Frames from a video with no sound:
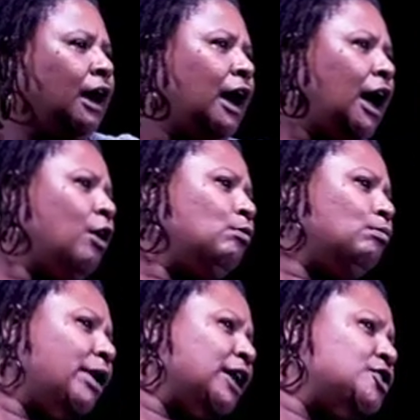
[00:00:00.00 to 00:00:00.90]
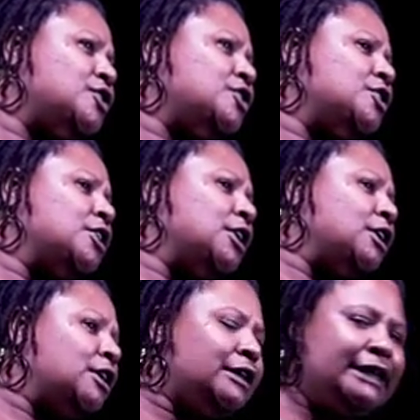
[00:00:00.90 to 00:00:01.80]
how much
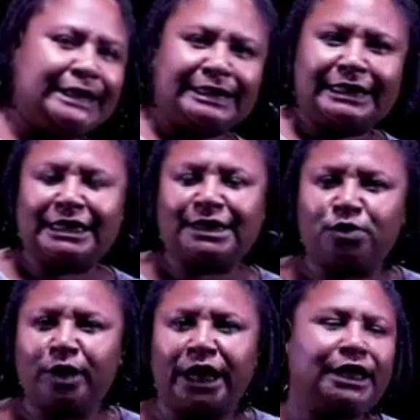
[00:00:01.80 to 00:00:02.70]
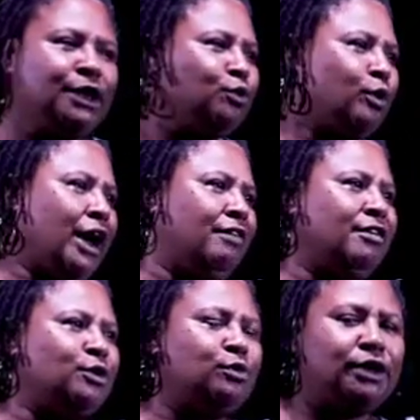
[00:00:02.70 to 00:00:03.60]
distance do I need to
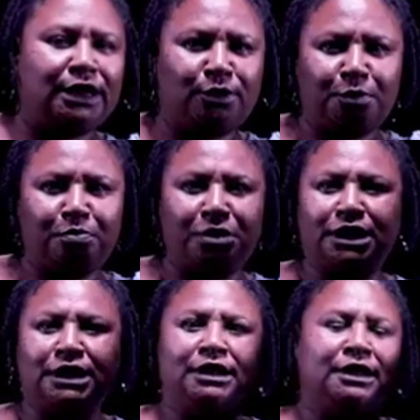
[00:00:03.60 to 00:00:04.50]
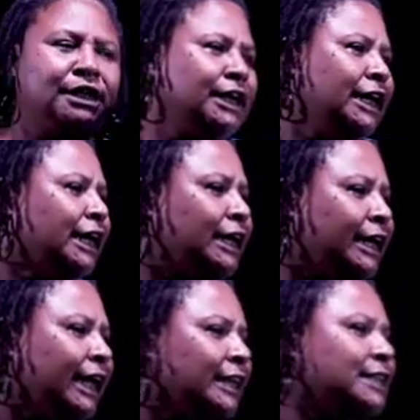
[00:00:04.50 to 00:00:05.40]
cover to get to B? And
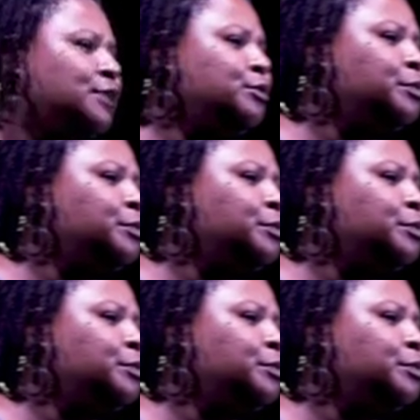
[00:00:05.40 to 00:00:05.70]
that is